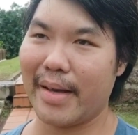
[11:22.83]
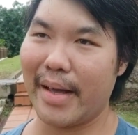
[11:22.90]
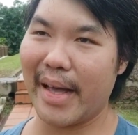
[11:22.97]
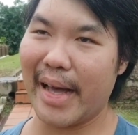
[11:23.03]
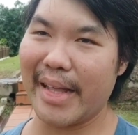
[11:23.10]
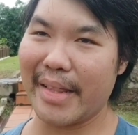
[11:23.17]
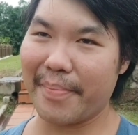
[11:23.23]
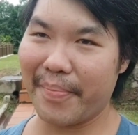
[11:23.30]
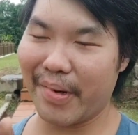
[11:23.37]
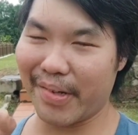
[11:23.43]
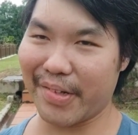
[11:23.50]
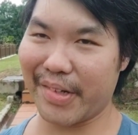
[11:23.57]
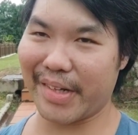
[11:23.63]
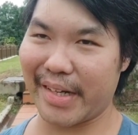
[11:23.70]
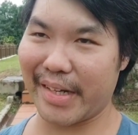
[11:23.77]
And the
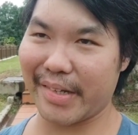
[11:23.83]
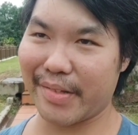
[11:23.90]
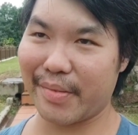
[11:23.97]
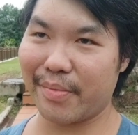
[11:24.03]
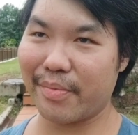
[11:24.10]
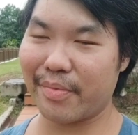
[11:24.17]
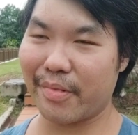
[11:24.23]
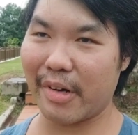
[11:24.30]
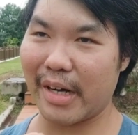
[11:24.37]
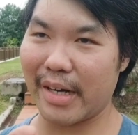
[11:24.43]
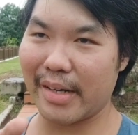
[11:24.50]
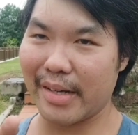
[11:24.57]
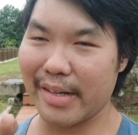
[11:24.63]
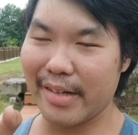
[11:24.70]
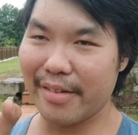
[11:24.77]
Portuguese were
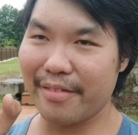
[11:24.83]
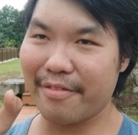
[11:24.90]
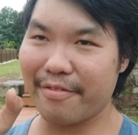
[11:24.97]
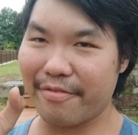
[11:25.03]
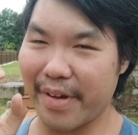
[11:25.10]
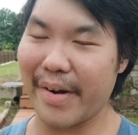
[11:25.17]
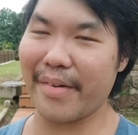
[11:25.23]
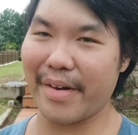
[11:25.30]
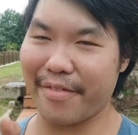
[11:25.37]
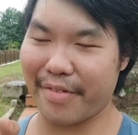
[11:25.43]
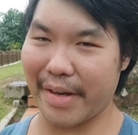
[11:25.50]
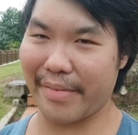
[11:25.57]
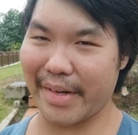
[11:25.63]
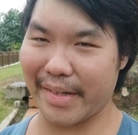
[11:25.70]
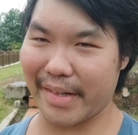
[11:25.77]
very,
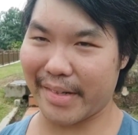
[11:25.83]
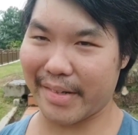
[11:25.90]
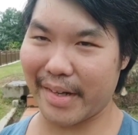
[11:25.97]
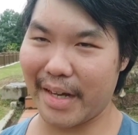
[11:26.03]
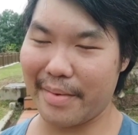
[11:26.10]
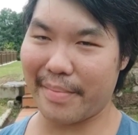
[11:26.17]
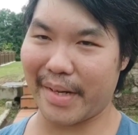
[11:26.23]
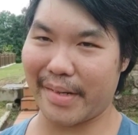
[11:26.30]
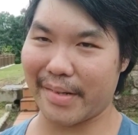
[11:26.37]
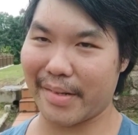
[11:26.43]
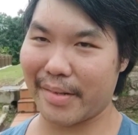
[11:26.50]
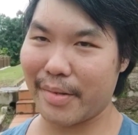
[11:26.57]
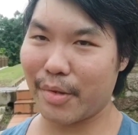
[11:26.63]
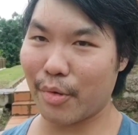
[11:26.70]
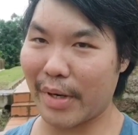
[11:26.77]
very determined
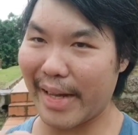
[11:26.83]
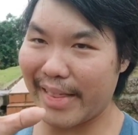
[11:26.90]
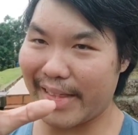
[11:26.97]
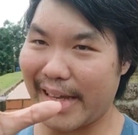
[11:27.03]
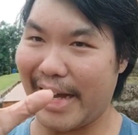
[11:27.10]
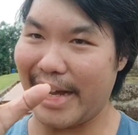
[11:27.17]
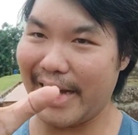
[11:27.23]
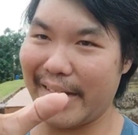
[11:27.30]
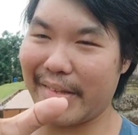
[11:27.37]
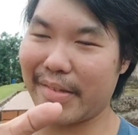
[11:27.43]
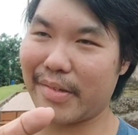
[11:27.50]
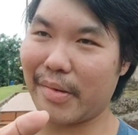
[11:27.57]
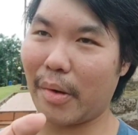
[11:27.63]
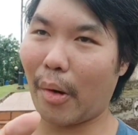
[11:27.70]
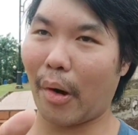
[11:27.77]
to get their
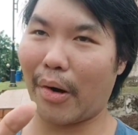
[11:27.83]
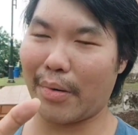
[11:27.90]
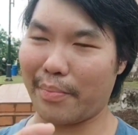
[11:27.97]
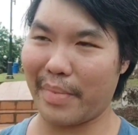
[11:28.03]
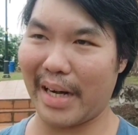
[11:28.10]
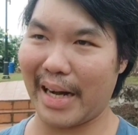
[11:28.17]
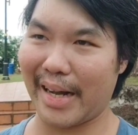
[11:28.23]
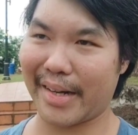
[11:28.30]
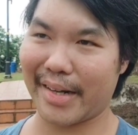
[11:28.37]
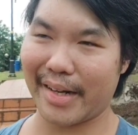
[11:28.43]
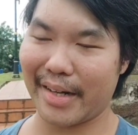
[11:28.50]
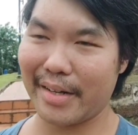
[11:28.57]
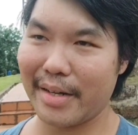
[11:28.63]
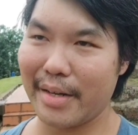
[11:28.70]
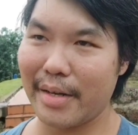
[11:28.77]
hands on
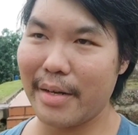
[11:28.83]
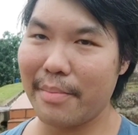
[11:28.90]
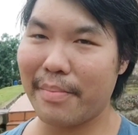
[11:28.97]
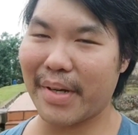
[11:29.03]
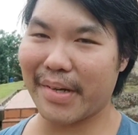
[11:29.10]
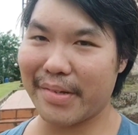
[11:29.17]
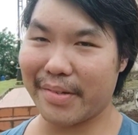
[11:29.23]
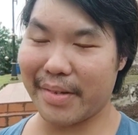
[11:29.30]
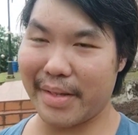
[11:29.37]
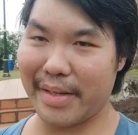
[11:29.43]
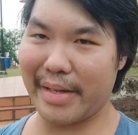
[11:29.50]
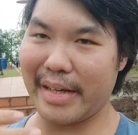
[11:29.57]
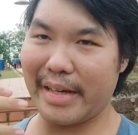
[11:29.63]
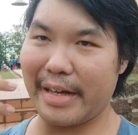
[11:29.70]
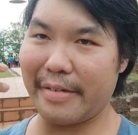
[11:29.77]
Malacca. Because
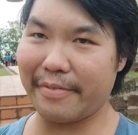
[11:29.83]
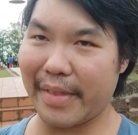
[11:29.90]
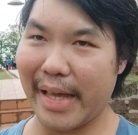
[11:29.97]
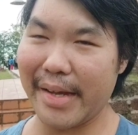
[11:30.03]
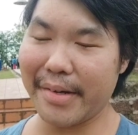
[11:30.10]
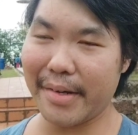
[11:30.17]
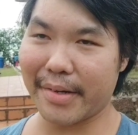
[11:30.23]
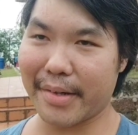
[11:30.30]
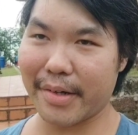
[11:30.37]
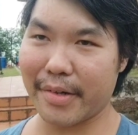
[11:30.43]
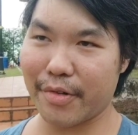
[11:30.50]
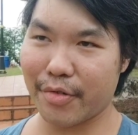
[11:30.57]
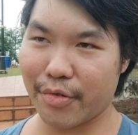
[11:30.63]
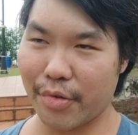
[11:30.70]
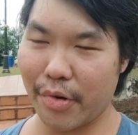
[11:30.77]
if they could
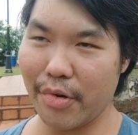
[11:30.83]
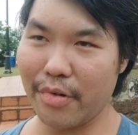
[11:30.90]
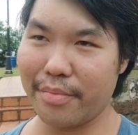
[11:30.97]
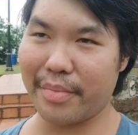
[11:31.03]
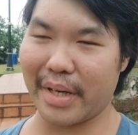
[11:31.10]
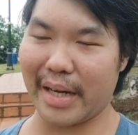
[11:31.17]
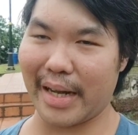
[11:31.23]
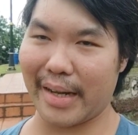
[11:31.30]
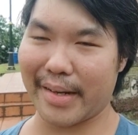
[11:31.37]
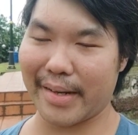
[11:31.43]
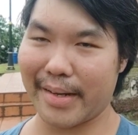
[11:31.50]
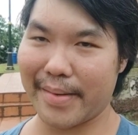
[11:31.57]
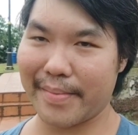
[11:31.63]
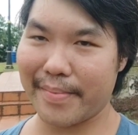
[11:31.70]
control Malacca,